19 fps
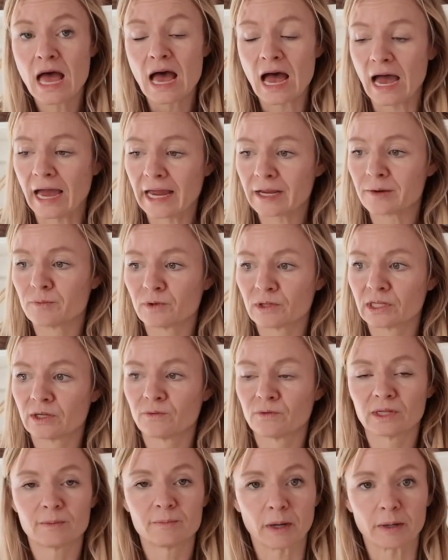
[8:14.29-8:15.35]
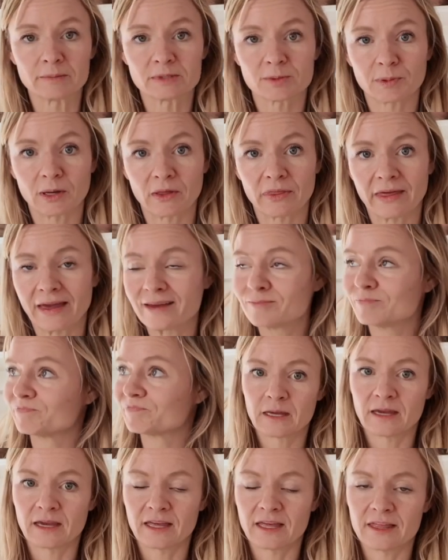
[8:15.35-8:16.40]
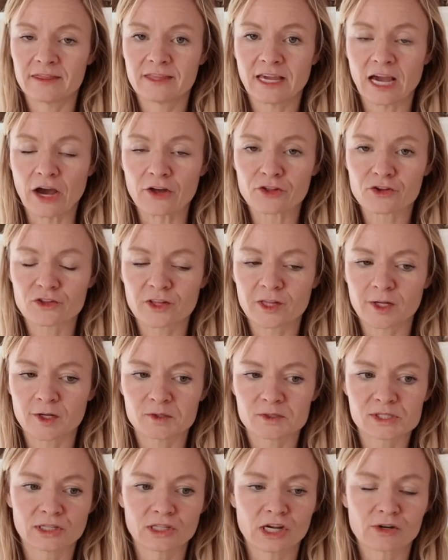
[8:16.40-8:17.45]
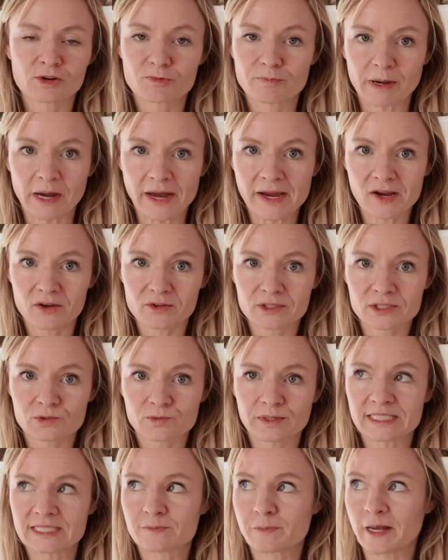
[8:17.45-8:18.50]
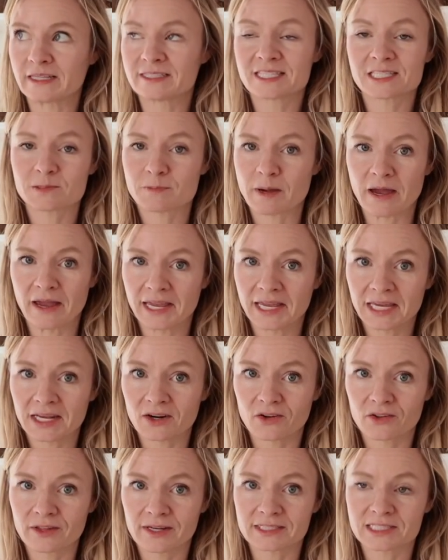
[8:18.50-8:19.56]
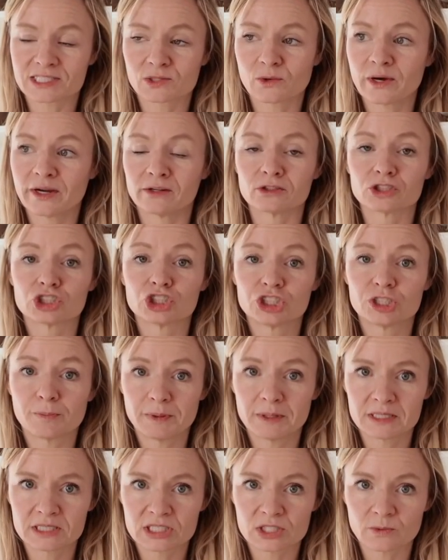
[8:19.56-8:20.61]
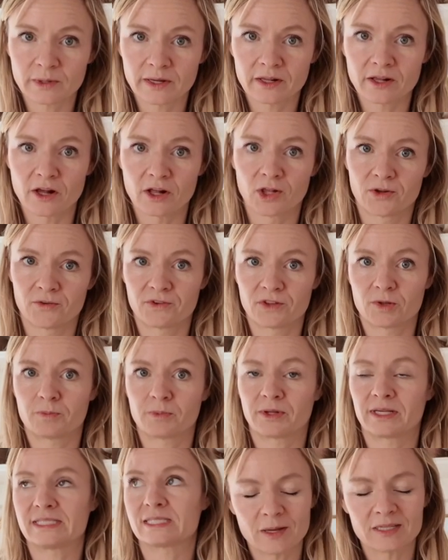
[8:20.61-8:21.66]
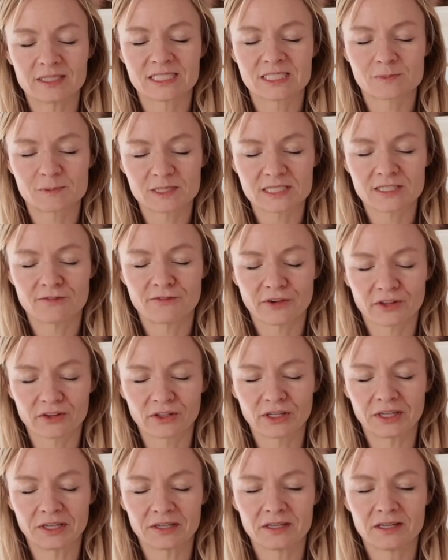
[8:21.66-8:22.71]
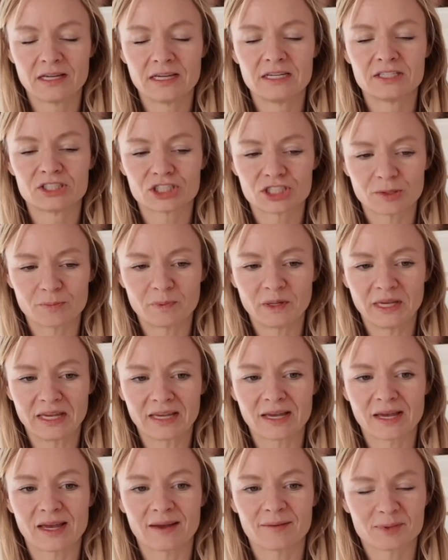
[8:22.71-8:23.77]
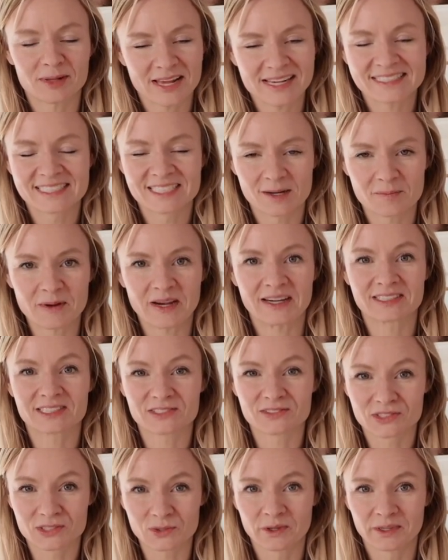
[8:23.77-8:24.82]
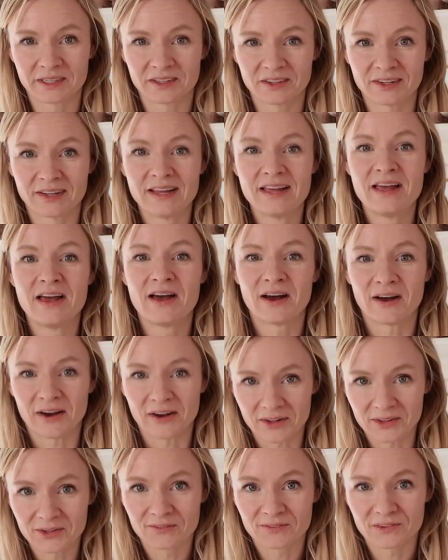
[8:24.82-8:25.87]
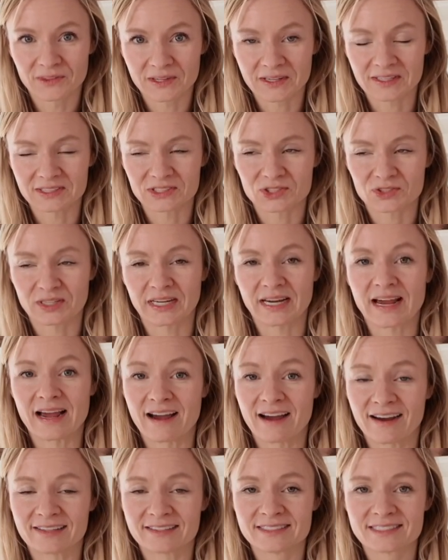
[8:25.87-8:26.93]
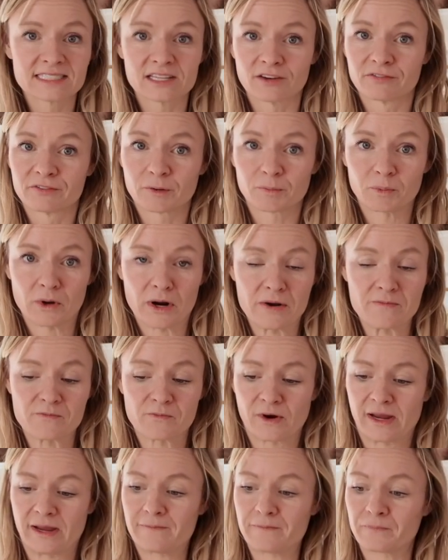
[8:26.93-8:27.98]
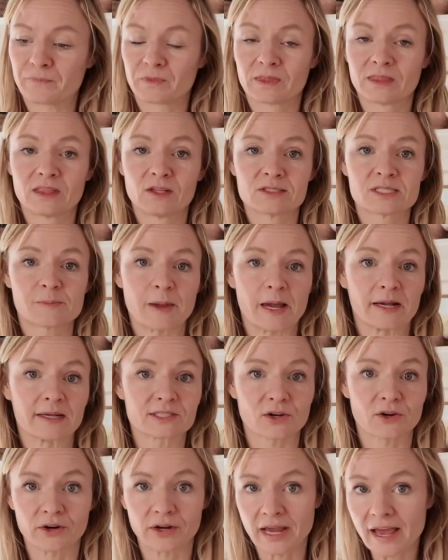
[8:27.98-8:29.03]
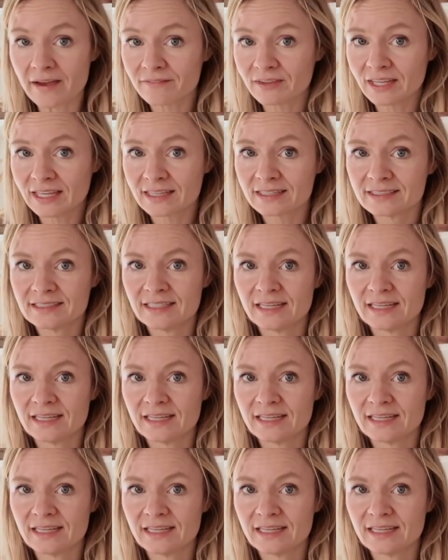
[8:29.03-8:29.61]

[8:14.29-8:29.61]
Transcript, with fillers: I am really, really bummed about that. The other thing that goes along with buying all those raised beds is buying in all that soil, shipping soil all over the place, and specifically shipping plastic bags of soil all over the country has a footprint, right? Those bags are heavy.